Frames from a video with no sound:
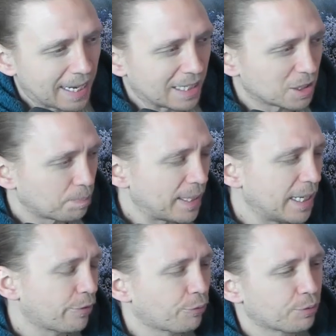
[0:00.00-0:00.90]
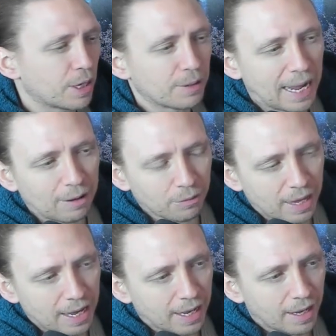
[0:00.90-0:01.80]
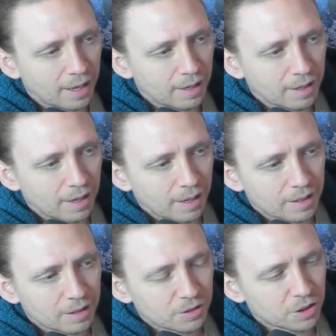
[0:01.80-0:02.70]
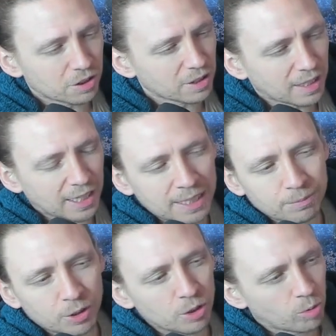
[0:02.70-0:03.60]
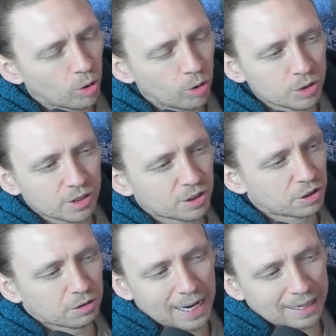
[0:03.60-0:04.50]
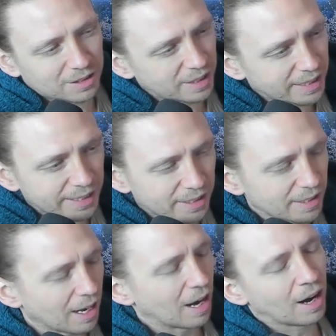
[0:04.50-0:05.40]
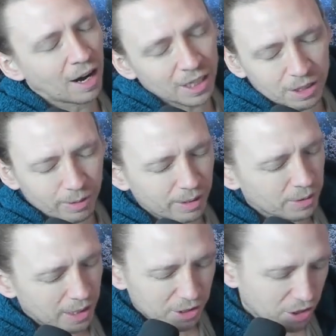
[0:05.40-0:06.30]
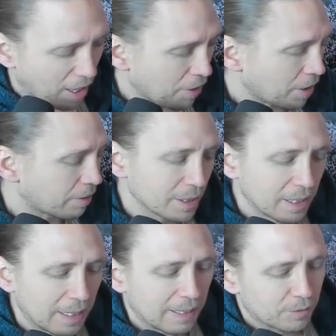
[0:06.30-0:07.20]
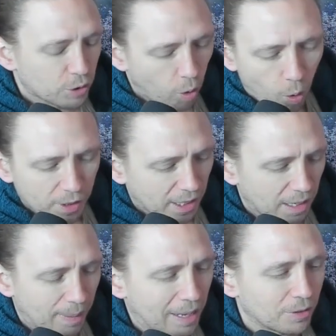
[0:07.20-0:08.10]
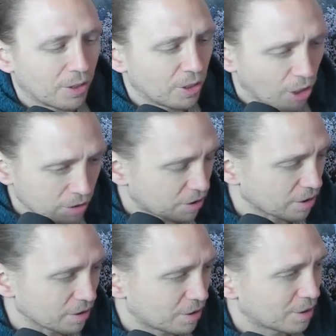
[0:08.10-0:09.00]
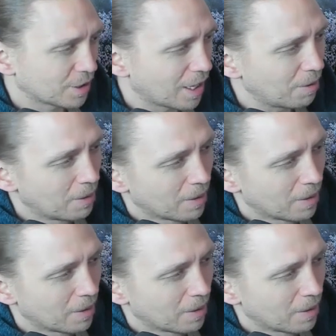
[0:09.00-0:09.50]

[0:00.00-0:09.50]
And it's being thrown out there just to keep you all distracted and arguing with each other and talking about nonsense, you know?